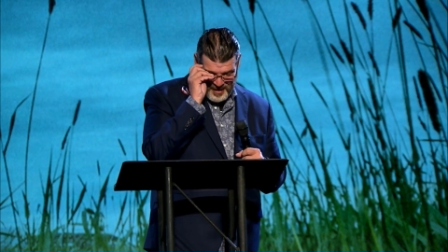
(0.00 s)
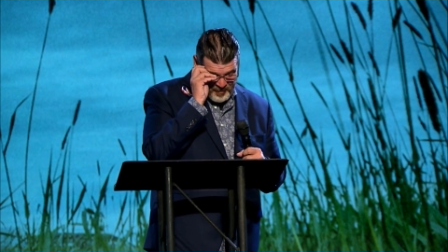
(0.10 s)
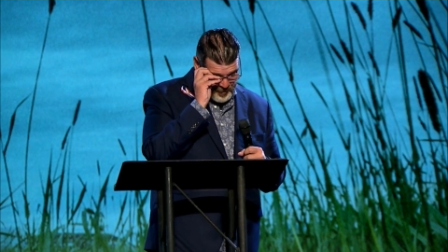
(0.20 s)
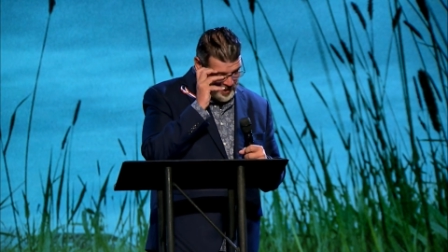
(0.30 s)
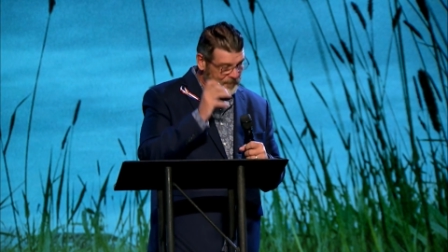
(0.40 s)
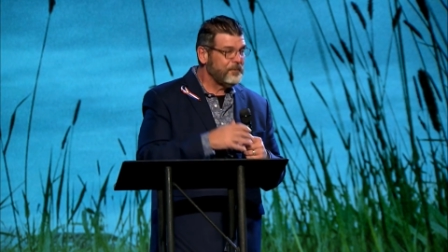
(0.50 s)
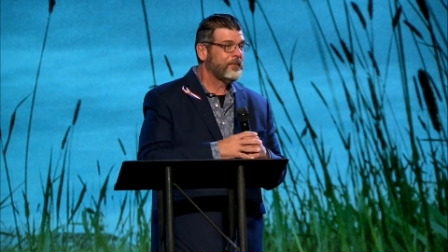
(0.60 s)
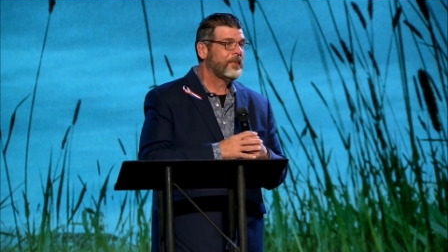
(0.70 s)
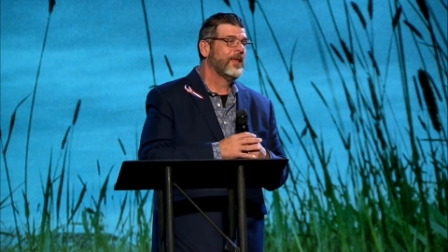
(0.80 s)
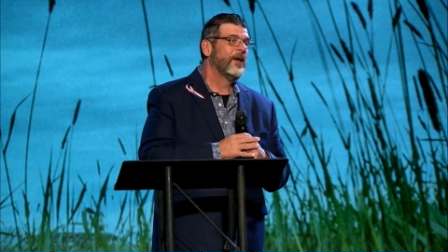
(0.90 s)

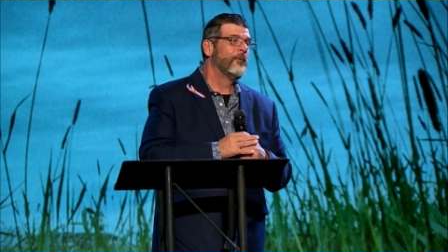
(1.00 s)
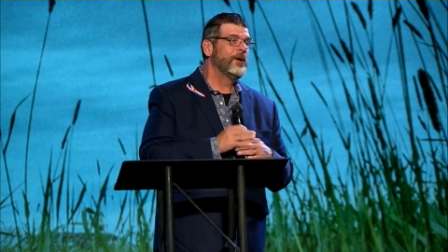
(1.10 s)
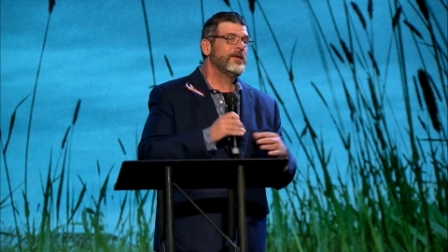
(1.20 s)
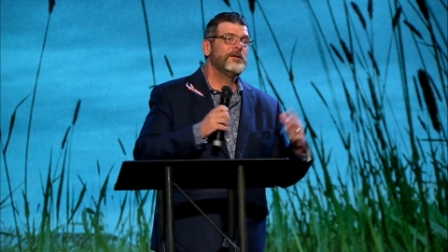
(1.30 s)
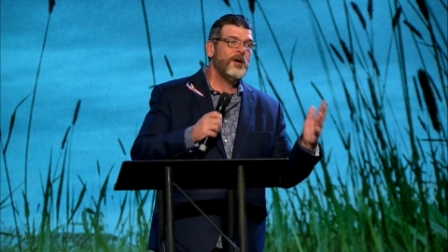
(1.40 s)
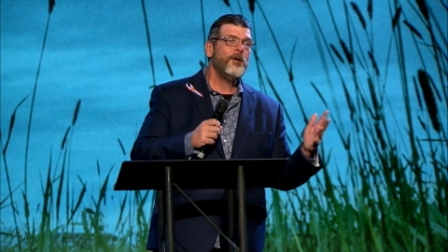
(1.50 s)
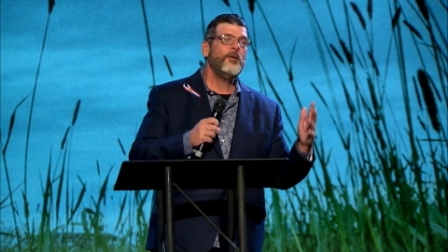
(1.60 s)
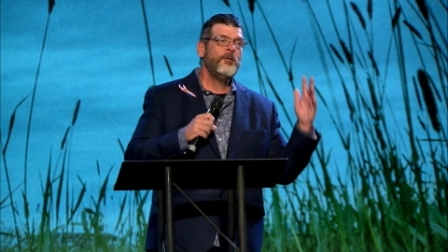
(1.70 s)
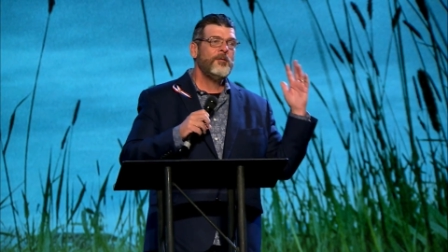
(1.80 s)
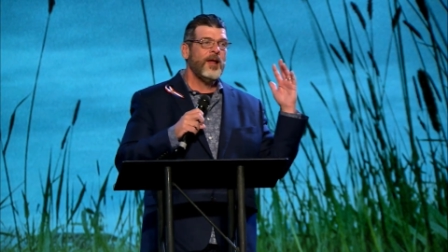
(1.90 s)
Well, when you
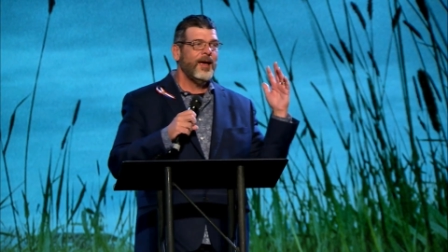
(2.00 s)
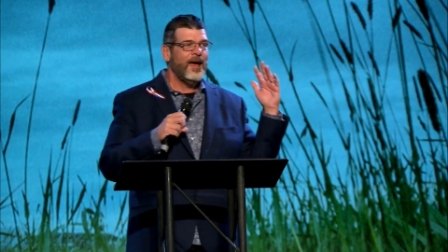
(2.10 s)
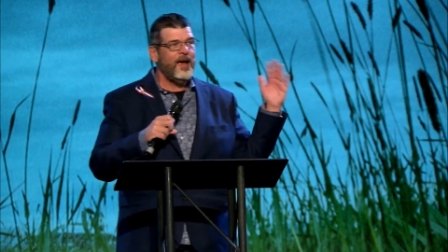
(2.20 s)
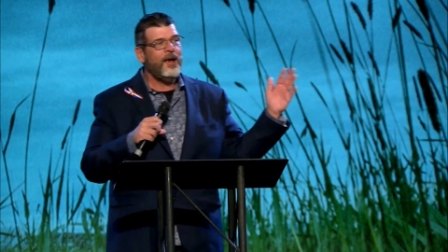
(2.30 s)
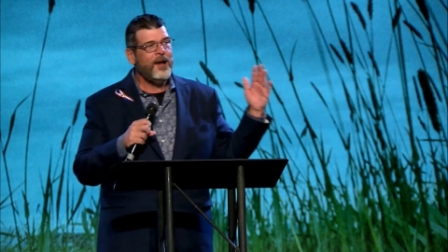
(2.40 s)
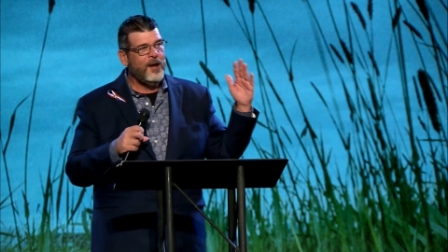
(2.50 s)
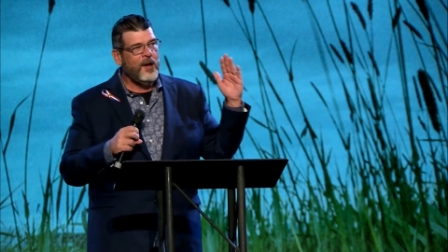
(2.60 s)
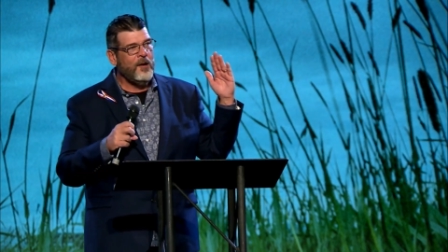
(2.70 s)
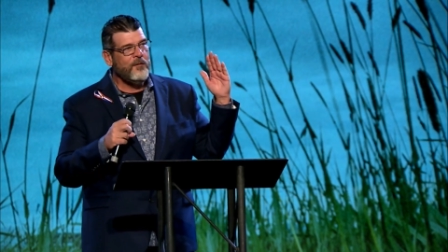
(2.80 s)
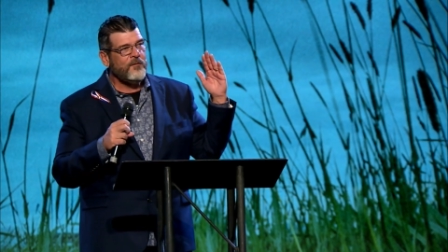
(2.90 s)
don't
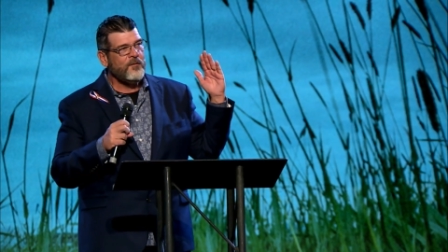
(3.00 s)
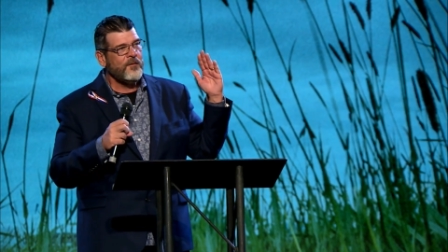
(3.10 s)
have